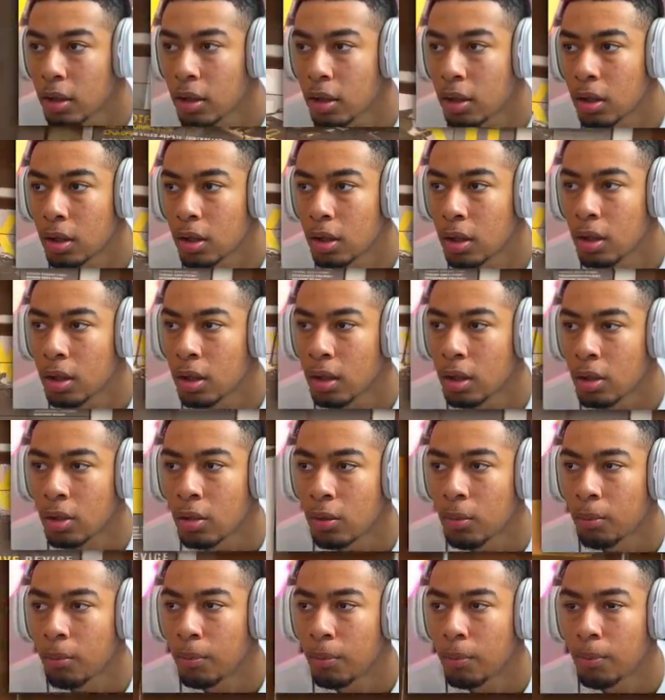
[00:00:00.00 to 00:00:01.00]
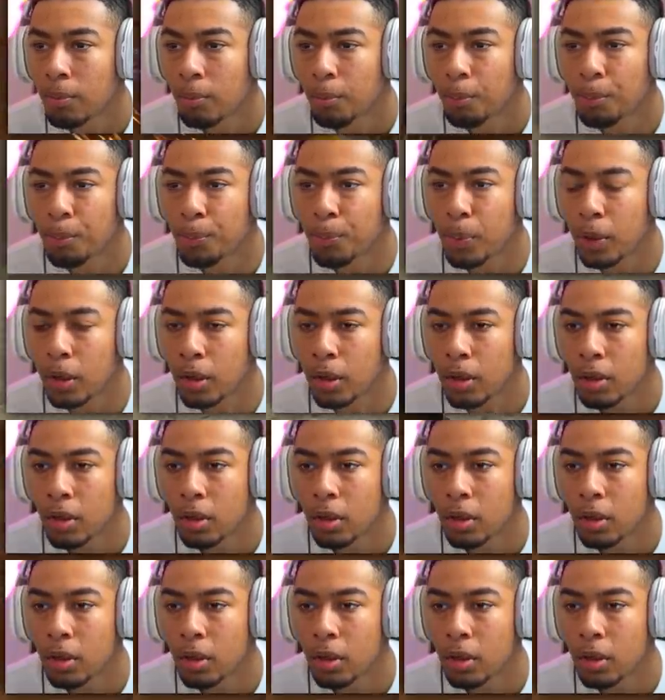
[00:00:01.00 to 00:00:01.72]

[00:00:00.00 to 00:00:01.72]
(silence)